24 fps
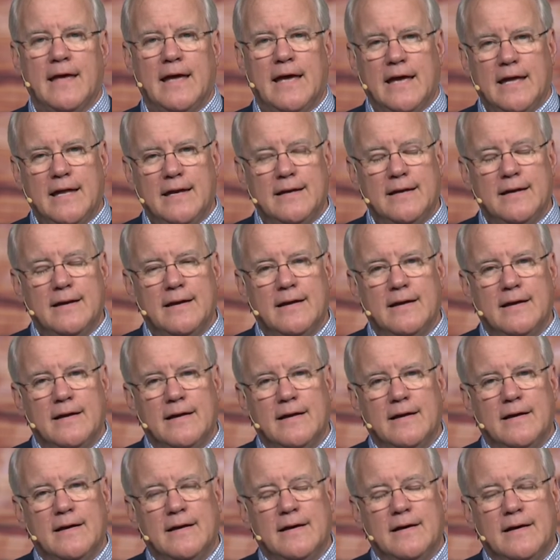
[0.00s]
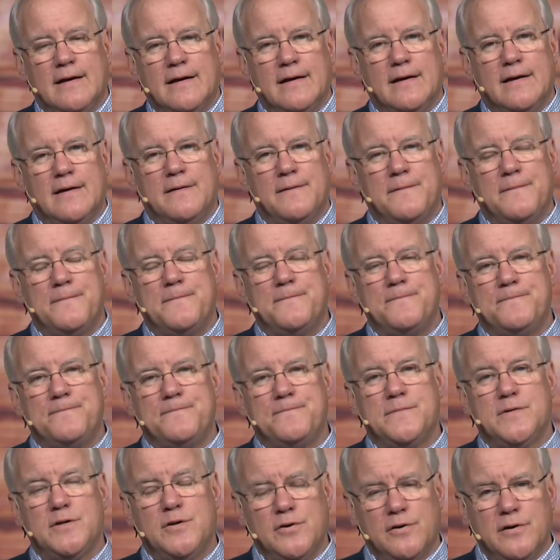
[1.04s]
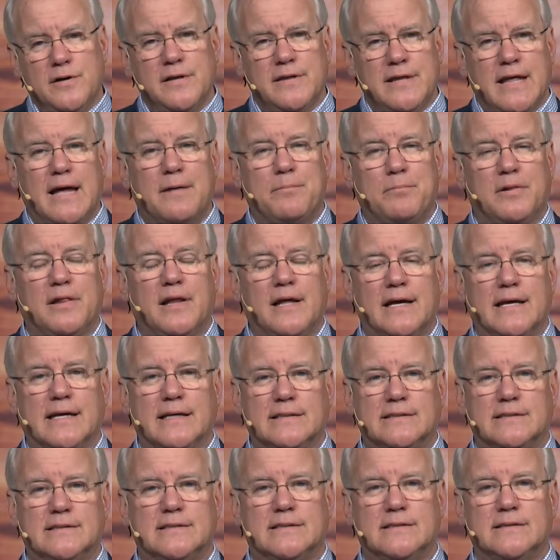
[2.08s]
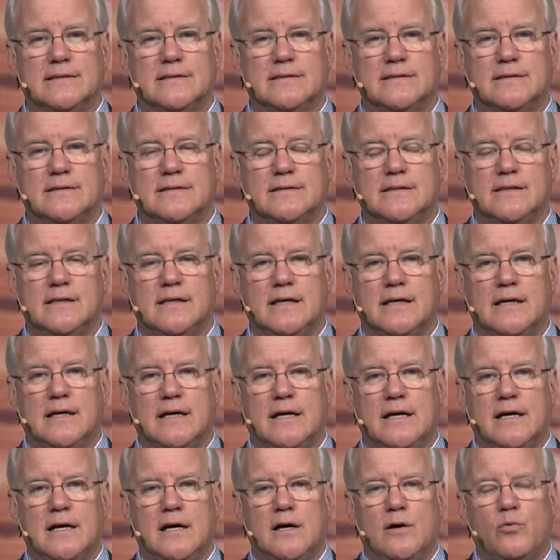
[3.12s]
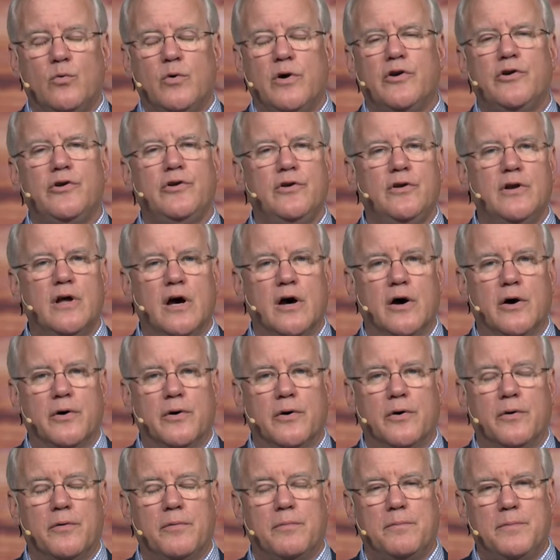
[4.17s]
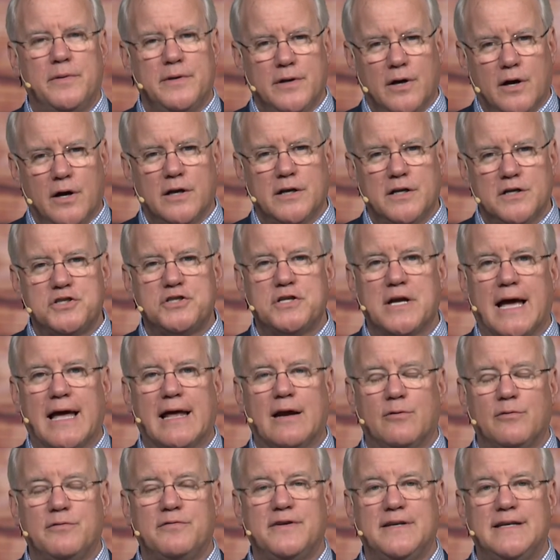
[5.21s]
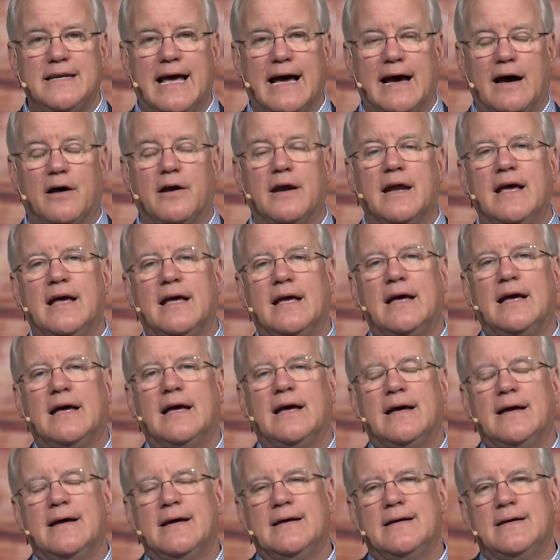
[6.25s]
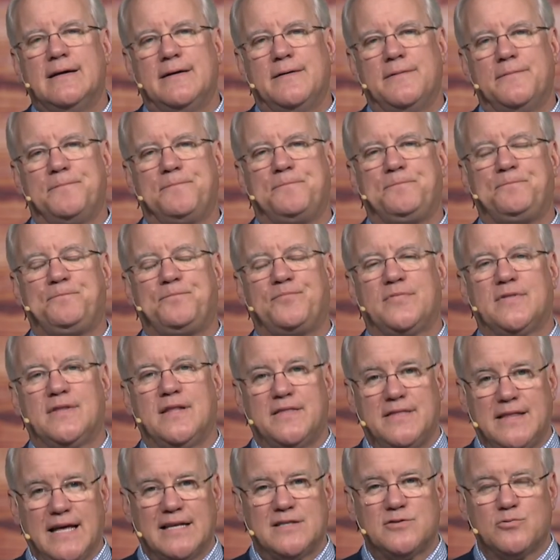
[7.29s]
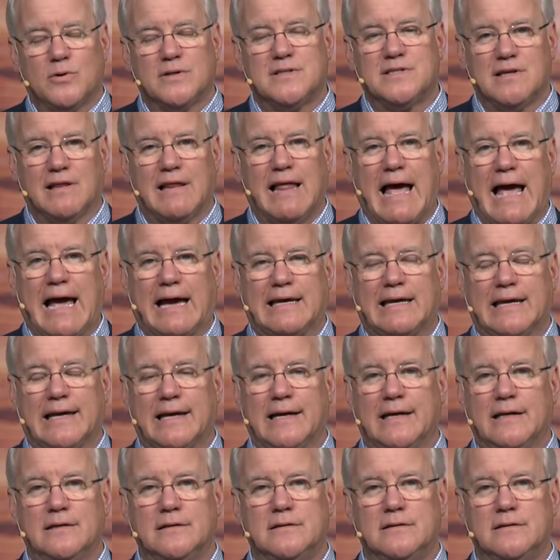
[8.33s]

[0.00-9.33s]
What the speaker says: And you're in that place where you know, beyond a shadow of a doubt, that that's what's lacking.